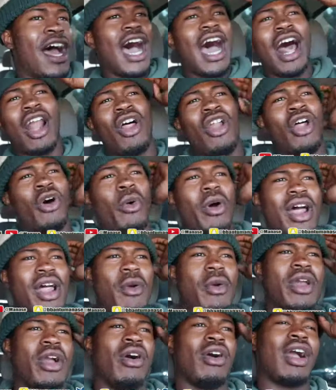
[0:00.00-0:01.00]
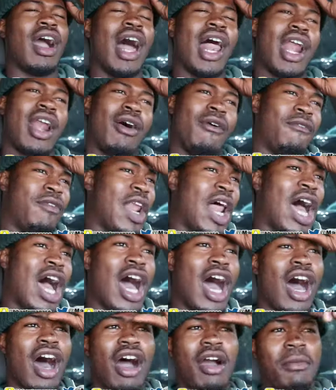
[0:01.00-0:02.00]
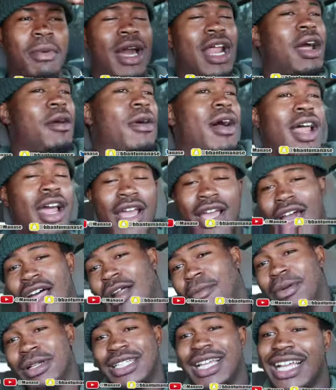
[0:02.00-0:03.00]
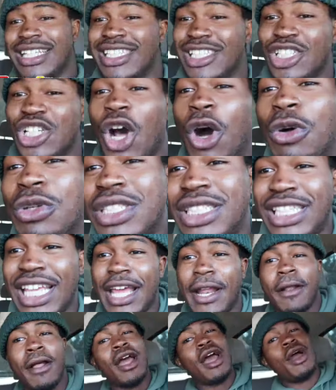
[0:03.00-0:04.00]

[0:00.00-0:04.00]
I don't know whether we gonna call it a vlog, blah, blah, blah, blah, but y'all just gonna see.